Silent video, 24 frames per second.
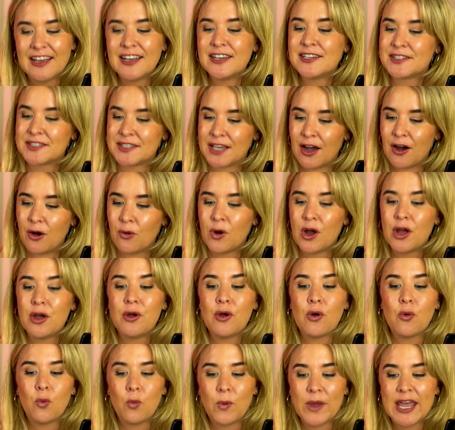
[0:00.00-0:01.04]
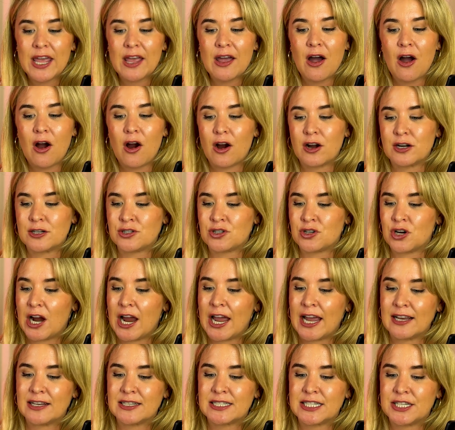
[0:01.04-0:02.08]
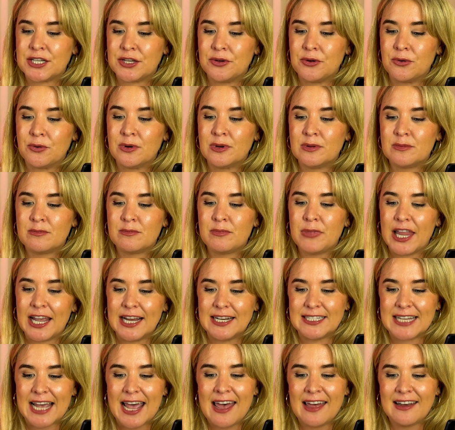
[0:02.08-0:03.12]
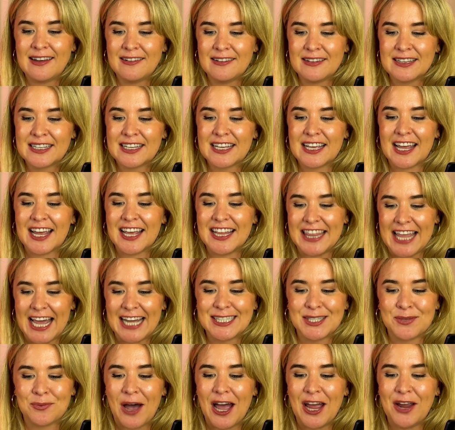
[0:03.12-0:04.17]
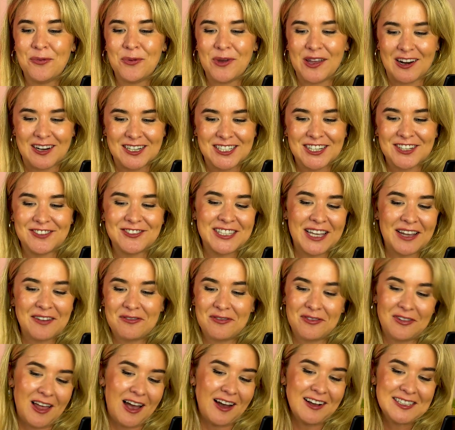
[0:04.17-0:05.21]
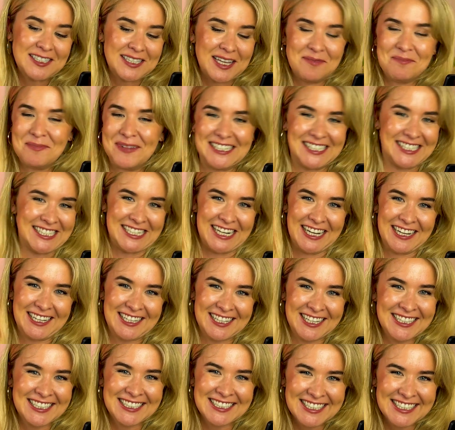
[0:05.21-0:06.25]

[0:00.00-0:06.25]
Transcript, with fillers: So we are trying to play dead and that's why we are choosing Flux and Mystic.